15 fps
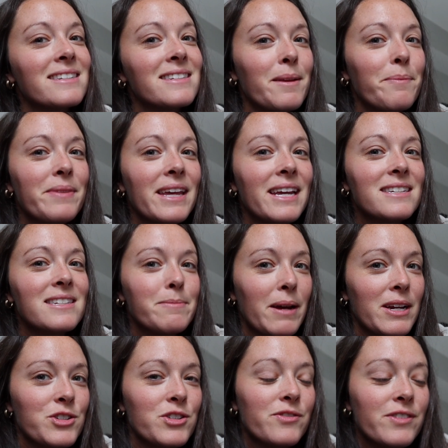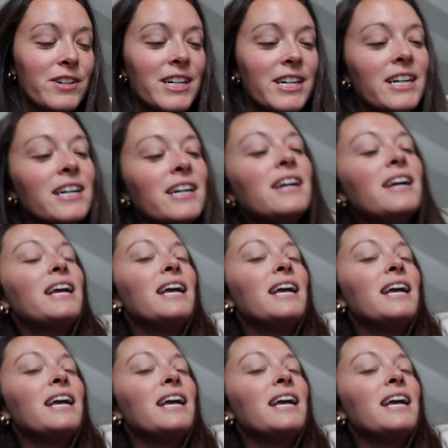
something special for her.